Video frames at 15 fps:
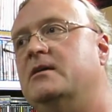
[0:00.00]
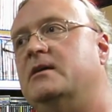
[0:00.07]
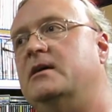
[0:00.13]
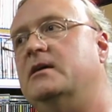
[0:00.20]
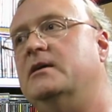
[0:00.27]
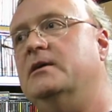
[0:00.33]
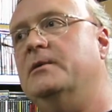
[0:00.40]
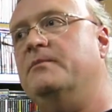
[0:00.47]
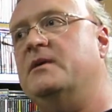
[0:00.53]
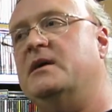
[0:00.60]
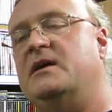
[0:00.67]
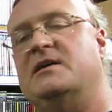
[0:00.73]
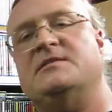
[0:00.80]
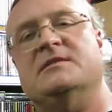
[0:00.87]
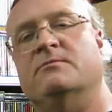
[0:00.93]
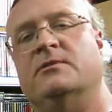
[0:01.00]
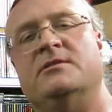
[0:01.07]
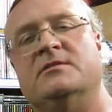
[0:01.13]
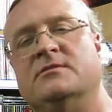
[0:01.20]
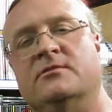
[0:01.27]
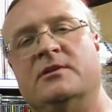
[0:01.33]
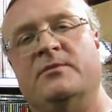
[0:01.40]
I asked him, what are you
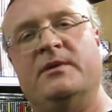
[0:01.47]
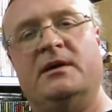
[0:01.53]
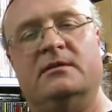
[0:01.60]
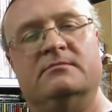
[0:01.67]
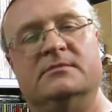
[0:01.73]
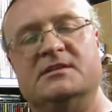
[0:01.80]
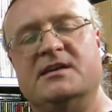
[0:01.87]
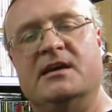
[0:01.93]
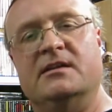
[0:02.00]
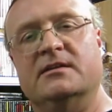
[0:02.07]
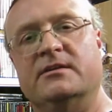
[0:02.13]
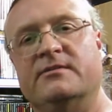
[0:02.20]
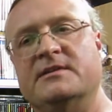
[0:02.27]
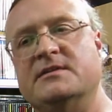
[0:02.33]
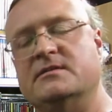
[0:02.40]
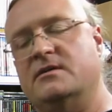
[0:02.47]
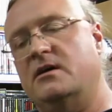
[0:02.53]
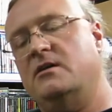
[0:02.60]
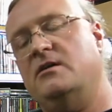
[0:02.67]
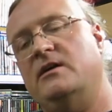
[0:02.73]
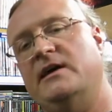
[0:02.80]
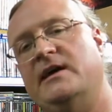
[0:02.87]
talking about, Metallica? He says,
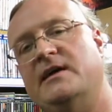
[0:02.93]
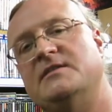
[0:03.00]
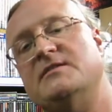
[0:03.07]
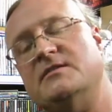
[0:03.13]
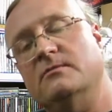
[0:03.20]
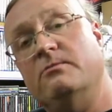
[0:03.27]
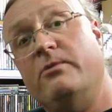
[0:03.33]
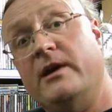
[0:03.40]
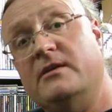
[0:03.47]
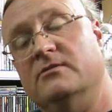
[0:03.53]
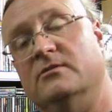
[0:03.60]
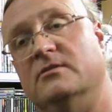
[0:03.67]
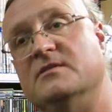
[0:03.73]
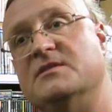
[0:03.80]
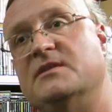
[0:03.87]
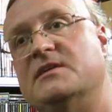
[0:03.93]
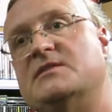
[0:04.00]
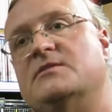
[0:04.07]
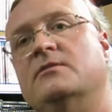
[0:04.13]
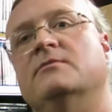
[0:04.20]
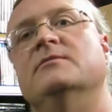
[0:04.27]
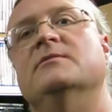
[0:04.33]
oh, I had some records. I
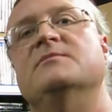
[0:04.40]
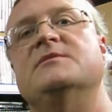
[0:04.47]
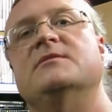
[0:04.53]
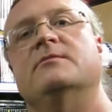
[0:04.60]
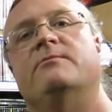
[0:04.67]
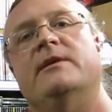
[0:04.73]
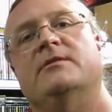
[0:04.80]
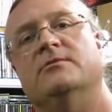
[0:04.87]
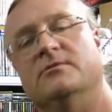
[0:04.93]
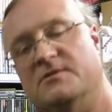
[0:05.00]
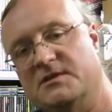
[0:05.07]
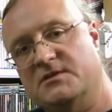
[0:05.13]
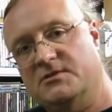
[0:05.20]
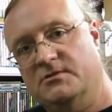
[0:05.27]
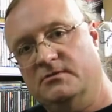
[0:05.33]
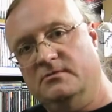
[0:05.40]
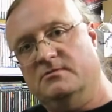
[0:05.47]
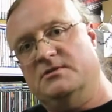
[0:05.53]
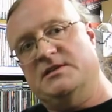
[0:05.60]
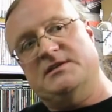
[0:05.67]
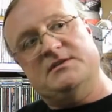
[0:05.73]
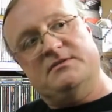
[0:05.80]
sold them to the record store just